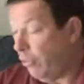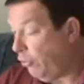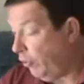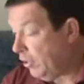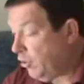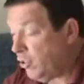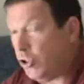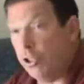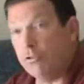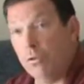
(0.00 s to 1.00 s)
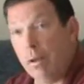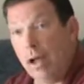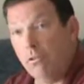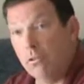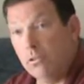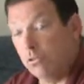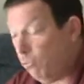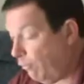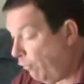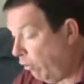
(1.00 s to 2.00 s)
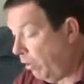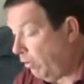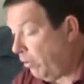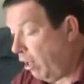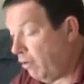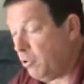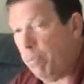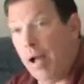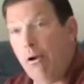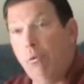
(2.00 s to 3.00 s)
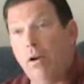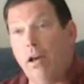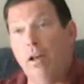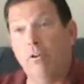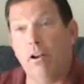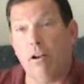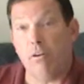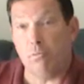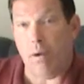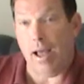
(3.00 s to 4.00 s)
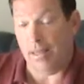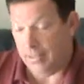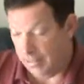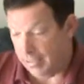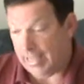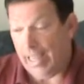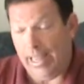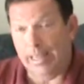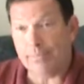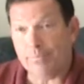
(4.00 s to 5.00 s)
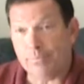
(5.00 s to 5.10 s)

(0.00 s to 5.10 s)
36 years from now, will $400 buy what $100 buys today?